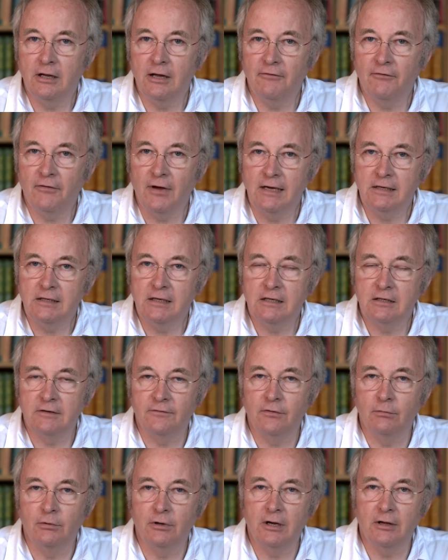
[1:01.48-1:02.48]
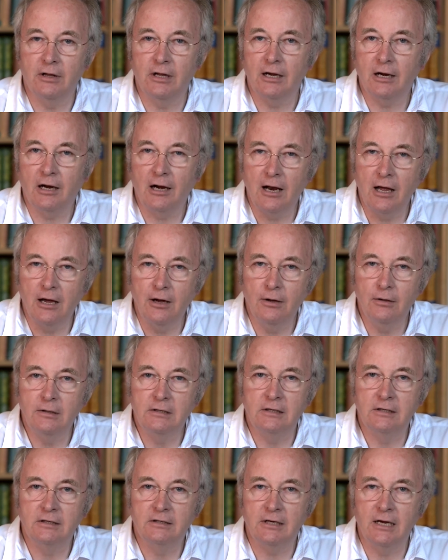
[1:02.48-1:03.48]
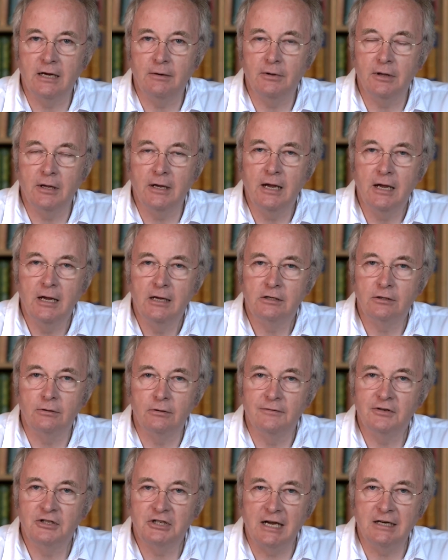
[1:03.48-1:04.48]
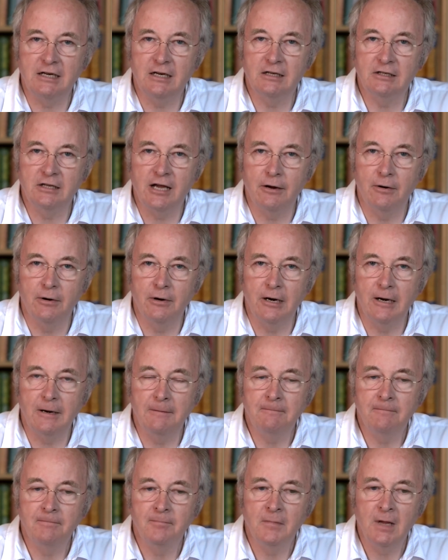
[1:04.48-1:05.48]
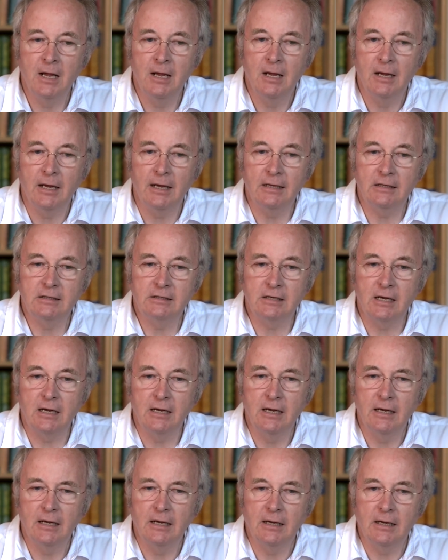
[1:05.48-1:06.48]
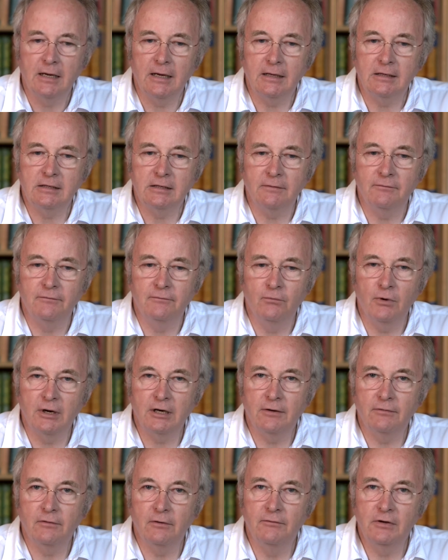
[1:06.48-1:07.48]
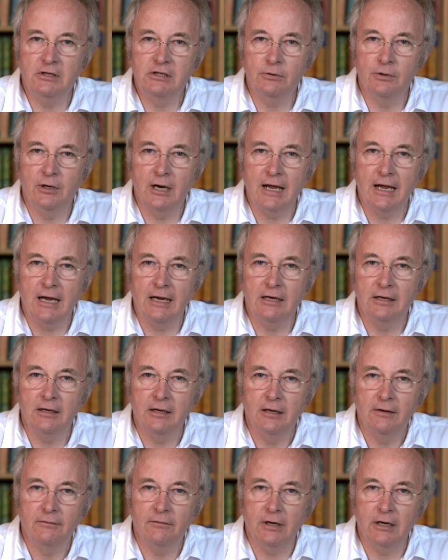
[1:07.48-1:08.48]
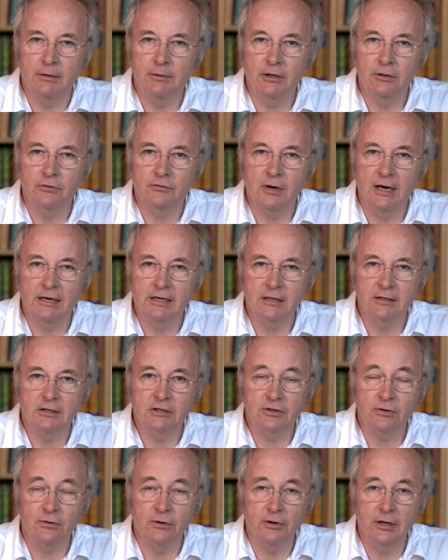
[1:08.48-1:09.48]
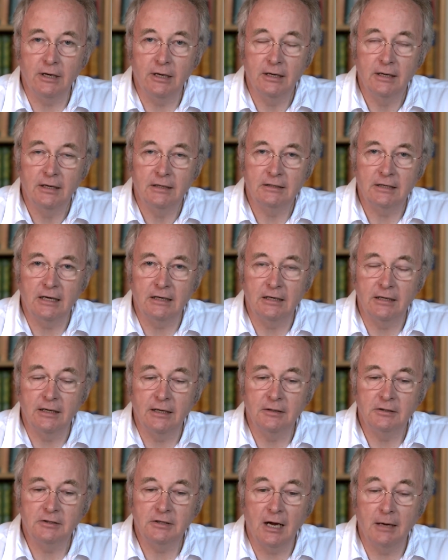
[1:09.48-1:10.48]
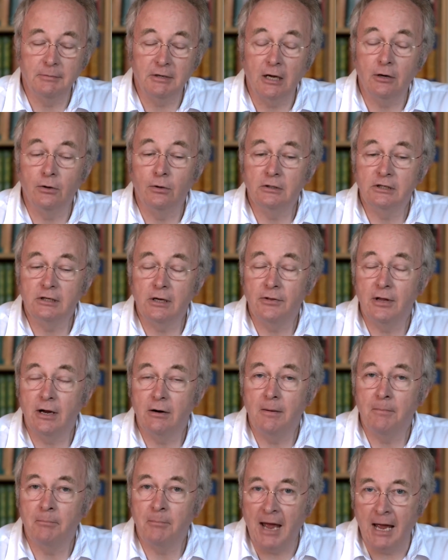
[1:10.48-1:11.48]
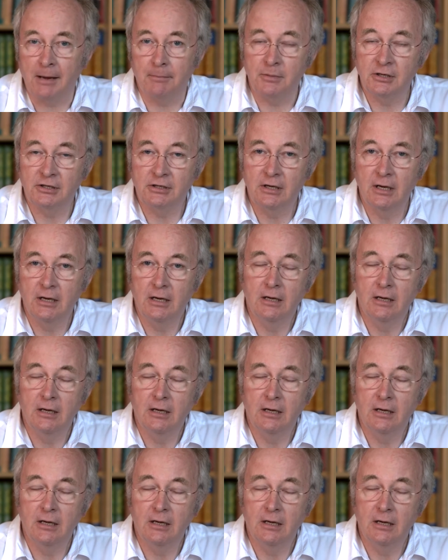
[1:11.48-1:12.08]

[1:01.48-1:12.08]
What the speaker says: their faces and from looking at their clothes and seeing the sort of settings they were in. It's a wonderful visual aid for anyone who's writing a story set in those times. And also there are maps.